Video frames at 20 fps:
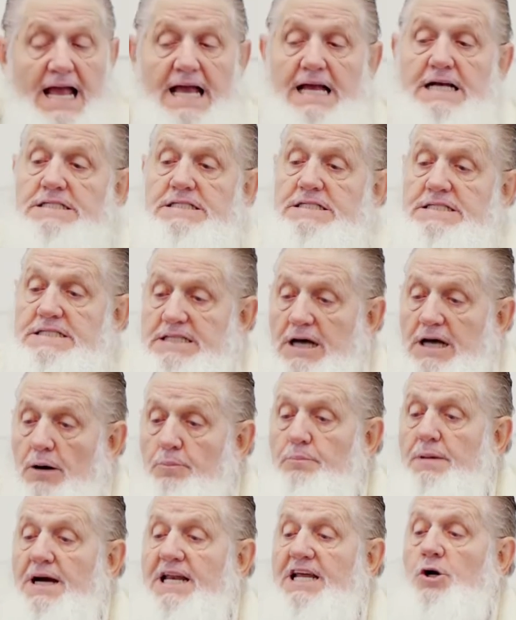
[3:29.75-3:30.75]
is
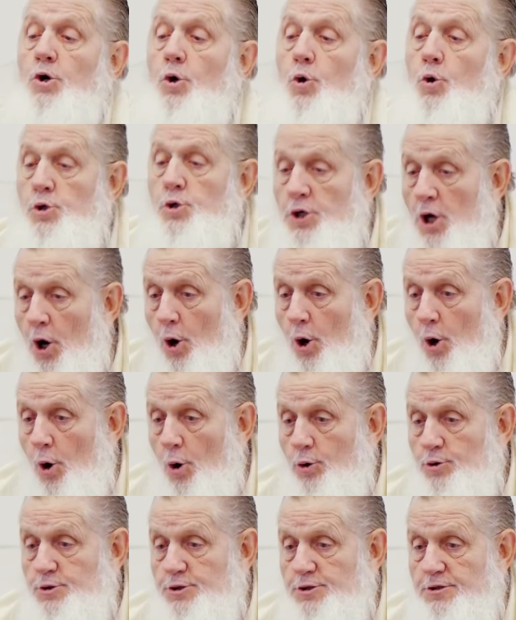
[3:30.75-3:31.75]
somebody who
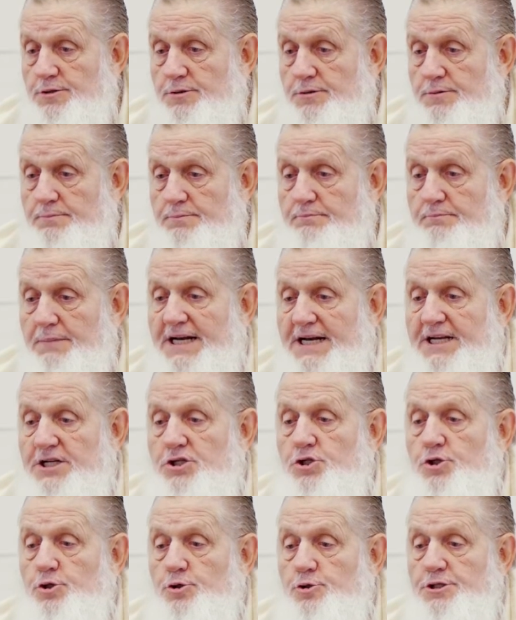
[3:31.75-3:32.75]
knows, but he
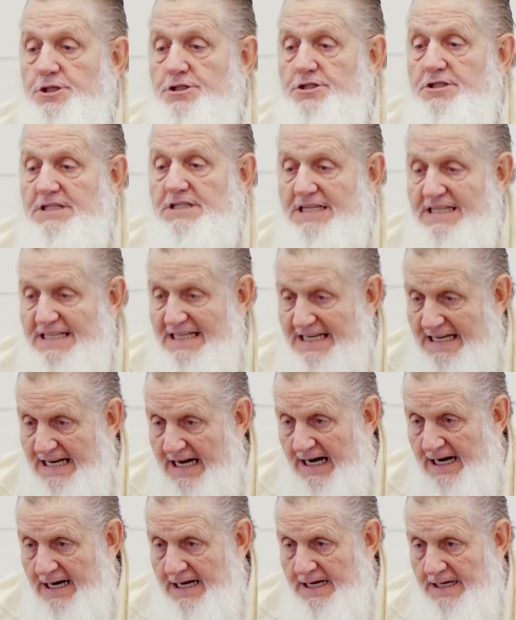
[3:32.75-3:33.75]
chooses to
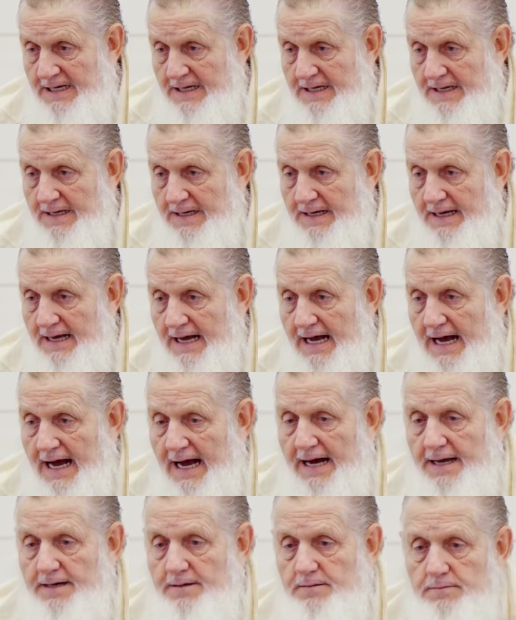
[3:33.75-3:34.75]
deny
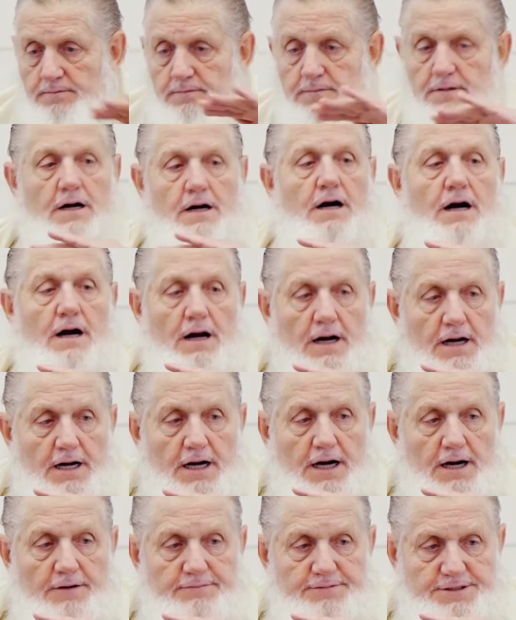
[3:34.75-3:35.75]
and
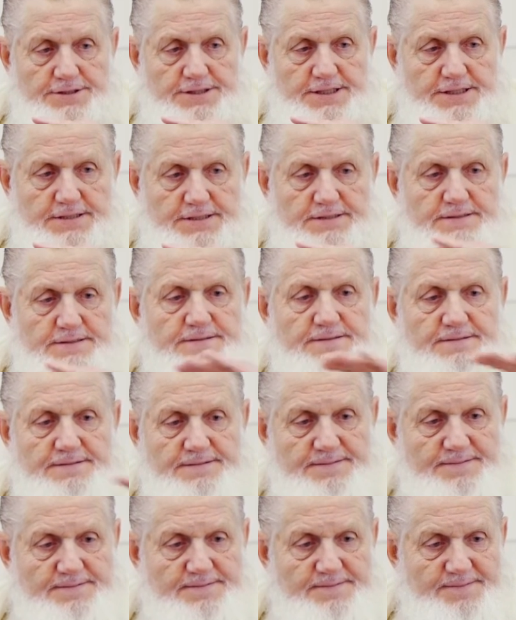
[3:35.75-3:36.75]
covers it.
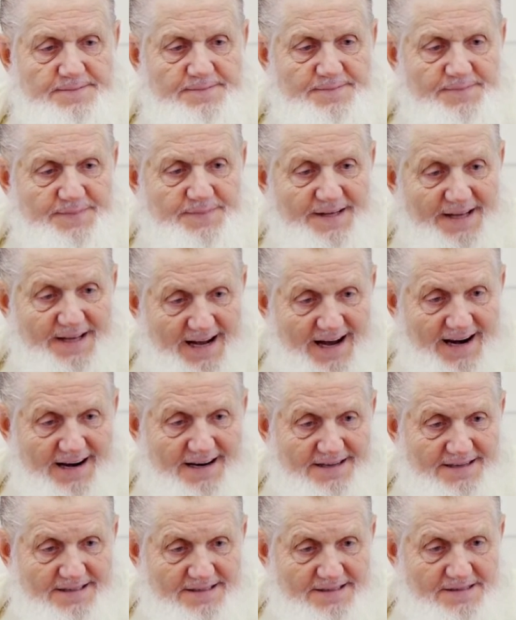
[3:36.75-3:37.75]
Got
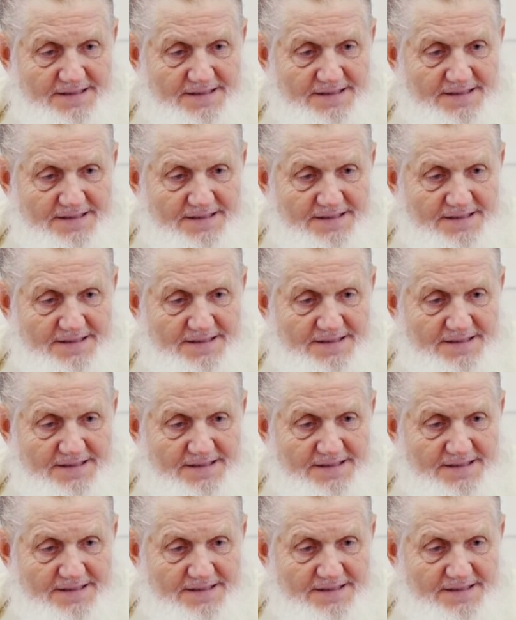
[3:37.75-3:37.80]
it?